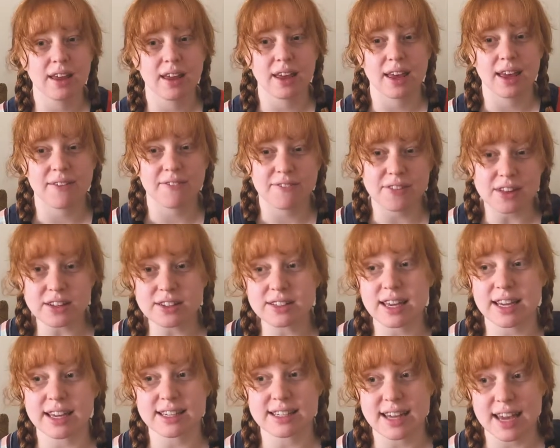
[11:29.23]
it feels
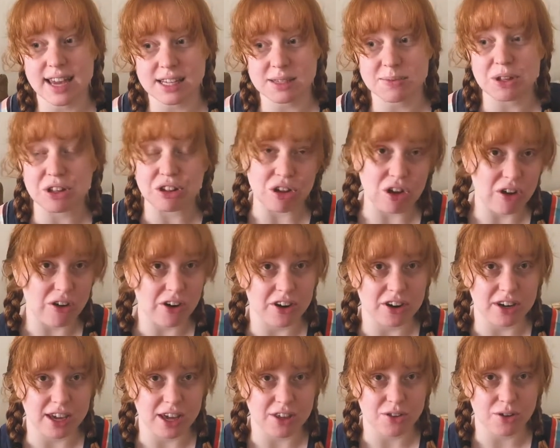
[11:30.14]
like it takes me longer
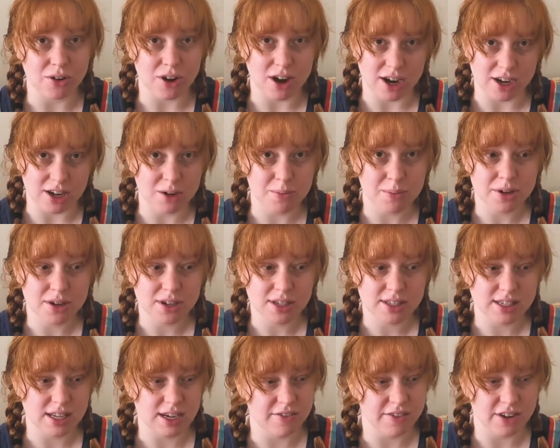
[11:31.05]
to get through
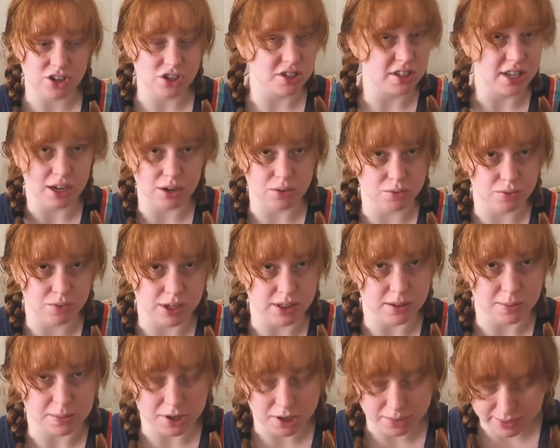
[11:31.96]
audiobooks than if I just like read
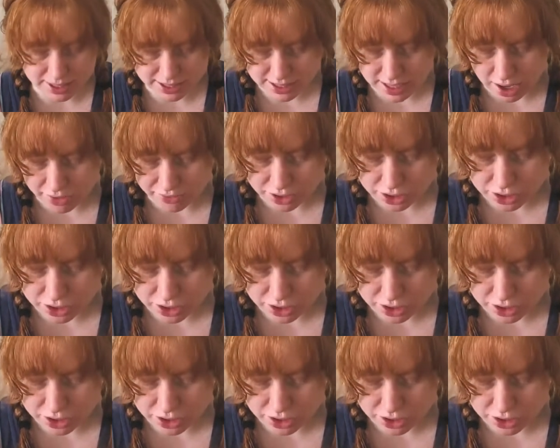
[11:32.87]
the book myself.